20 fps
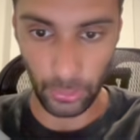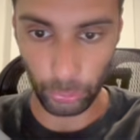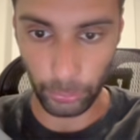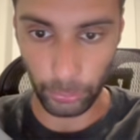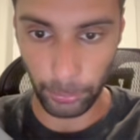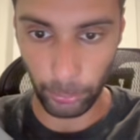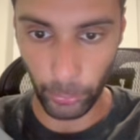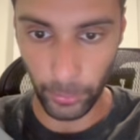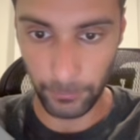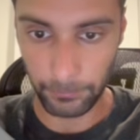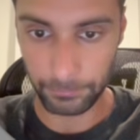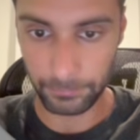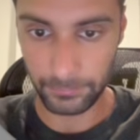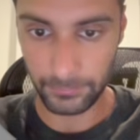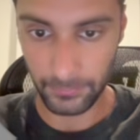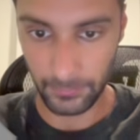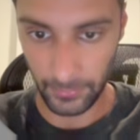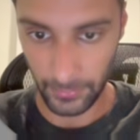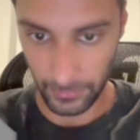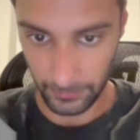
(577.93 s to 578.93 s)
report
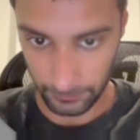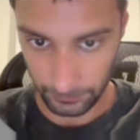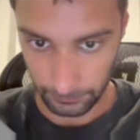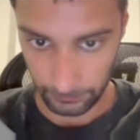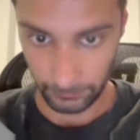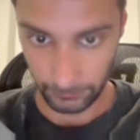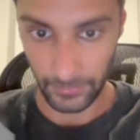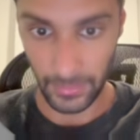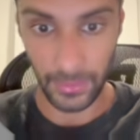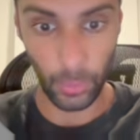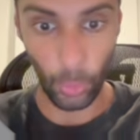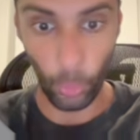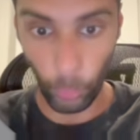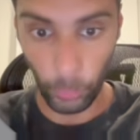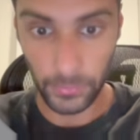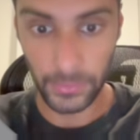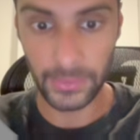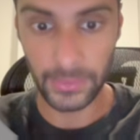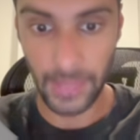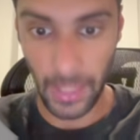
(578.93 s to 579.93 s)
and
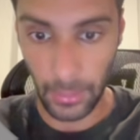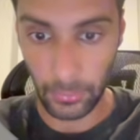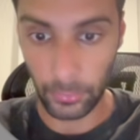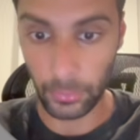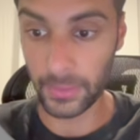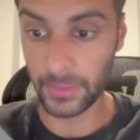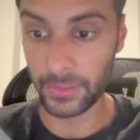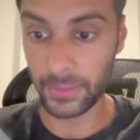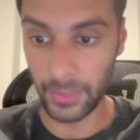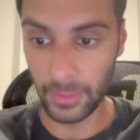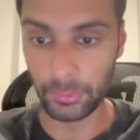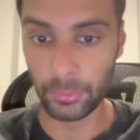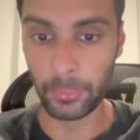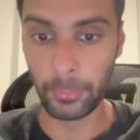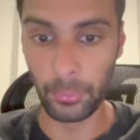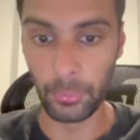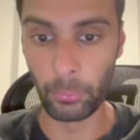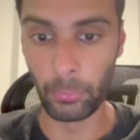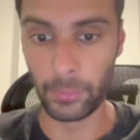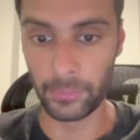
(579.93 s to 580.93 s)
only download the
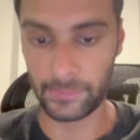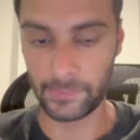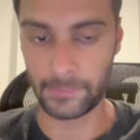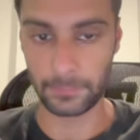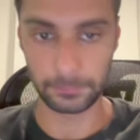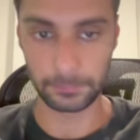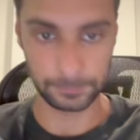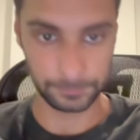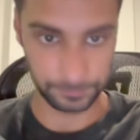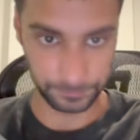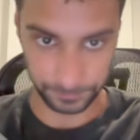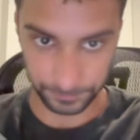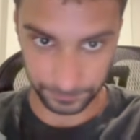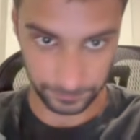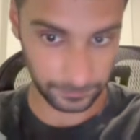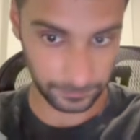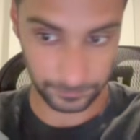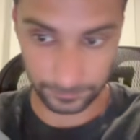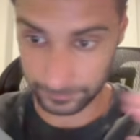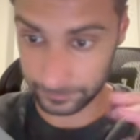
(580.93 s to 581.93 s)
deliverable ones.
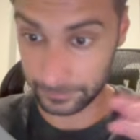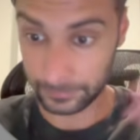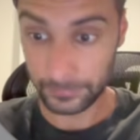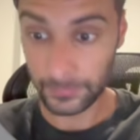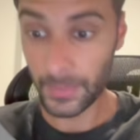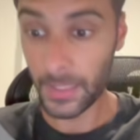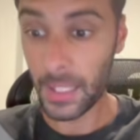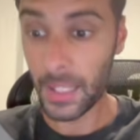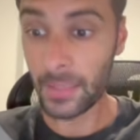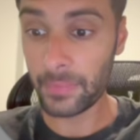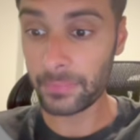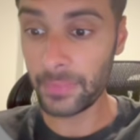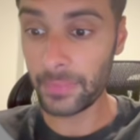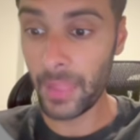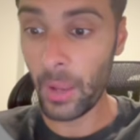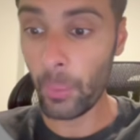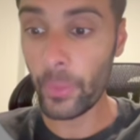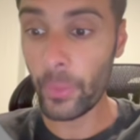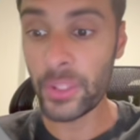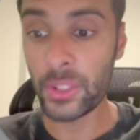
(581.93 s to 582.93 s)

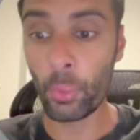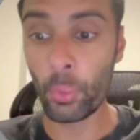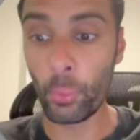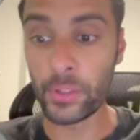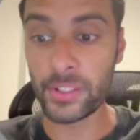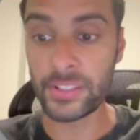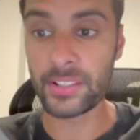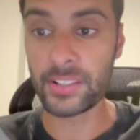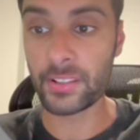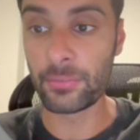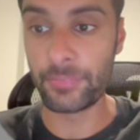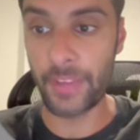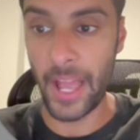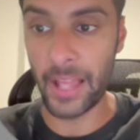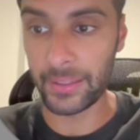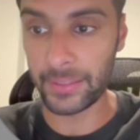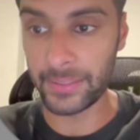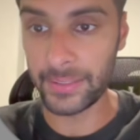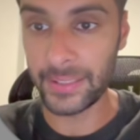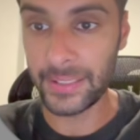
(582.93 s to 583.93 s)
That way you only send the
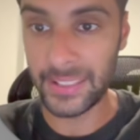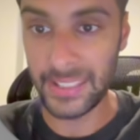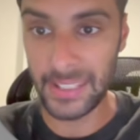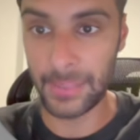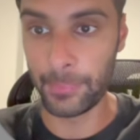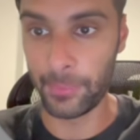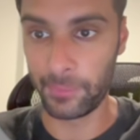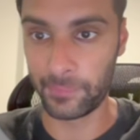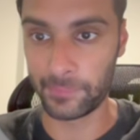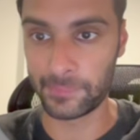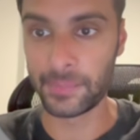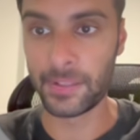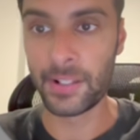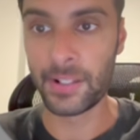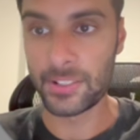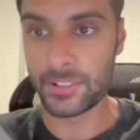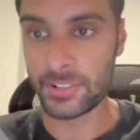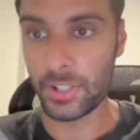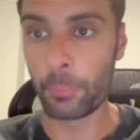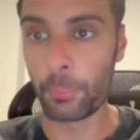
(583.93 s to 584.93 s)
valid emails.
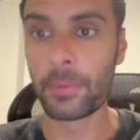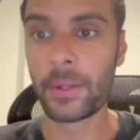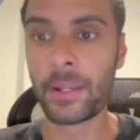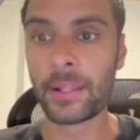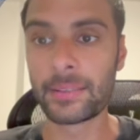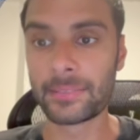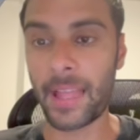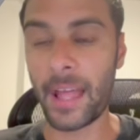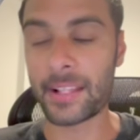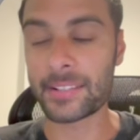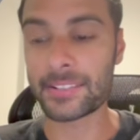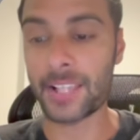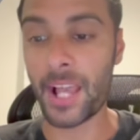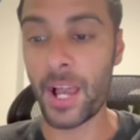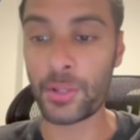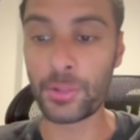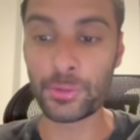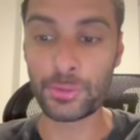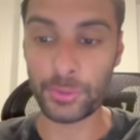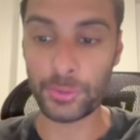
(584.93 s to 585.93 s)
So that's how
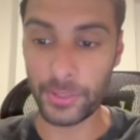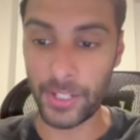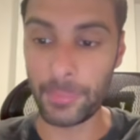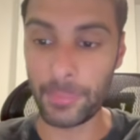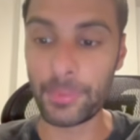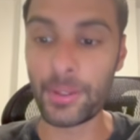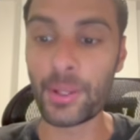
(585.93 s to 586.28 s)
you scrape